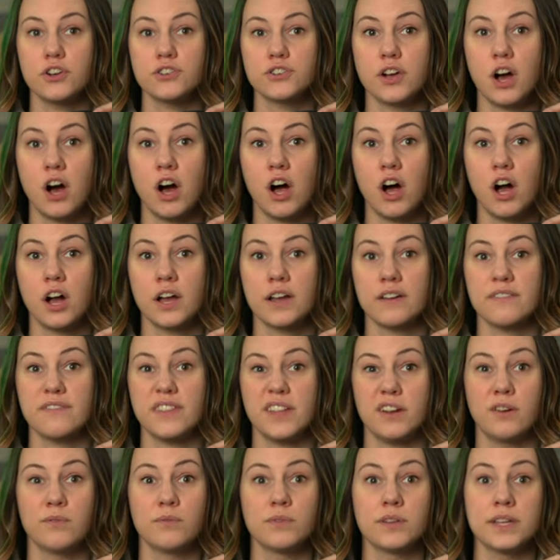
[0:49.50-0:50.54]
your dog if
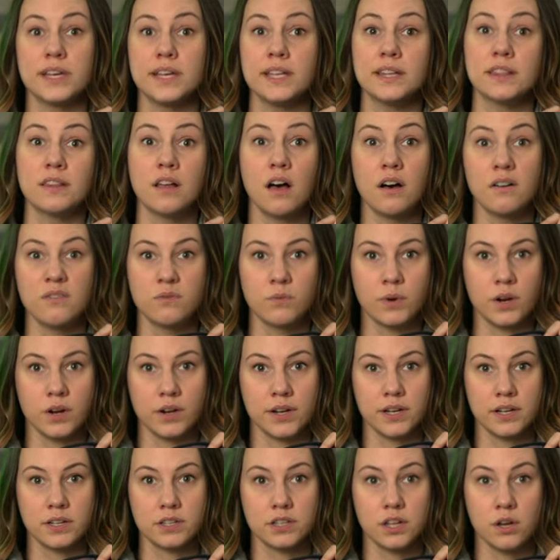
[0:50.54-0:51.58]
they don't really love
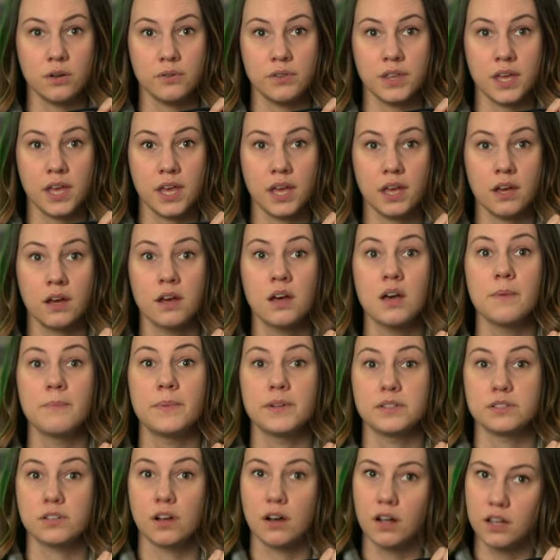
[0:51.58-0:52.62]
wearing clothing
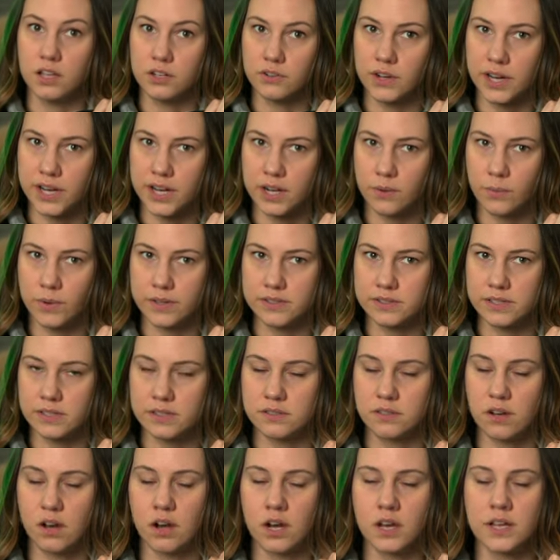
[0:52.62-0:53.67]
but tolerate it once
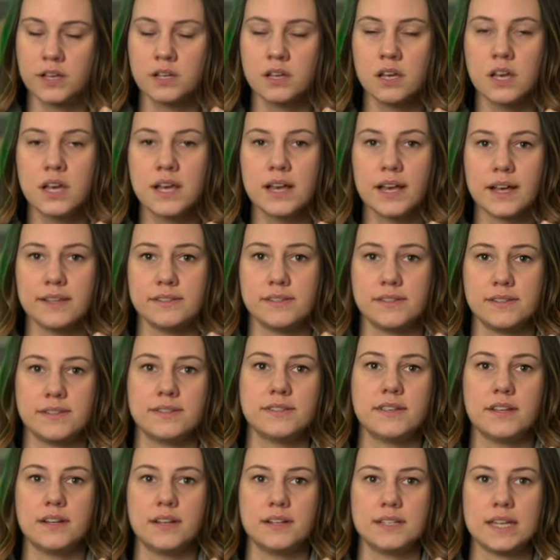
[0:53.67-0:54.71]
it's on, because this
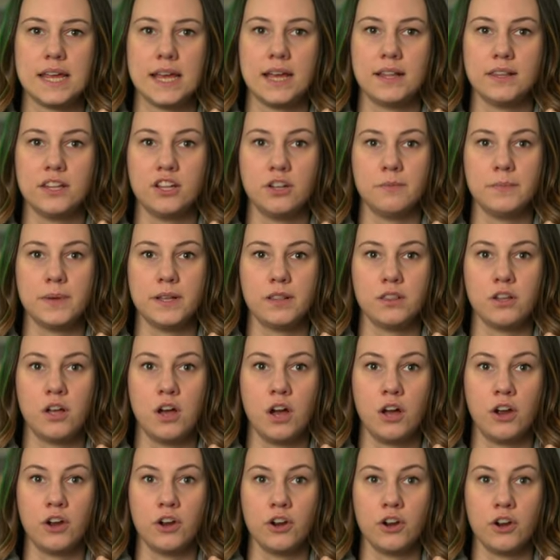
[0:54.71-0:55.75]
is going to take a little bit
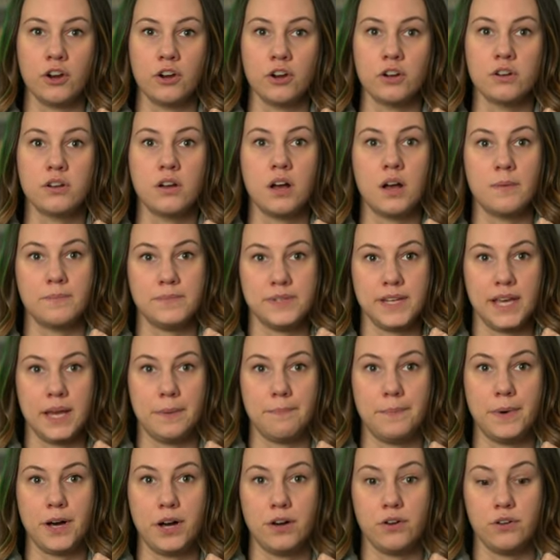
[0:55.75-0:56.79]
longer to
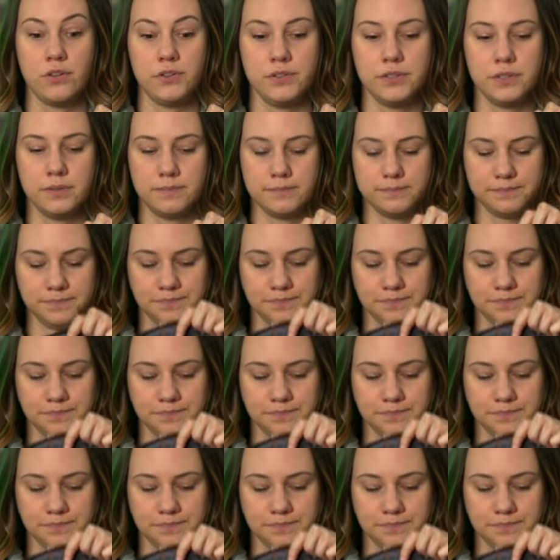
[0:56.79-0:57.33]
get buckled.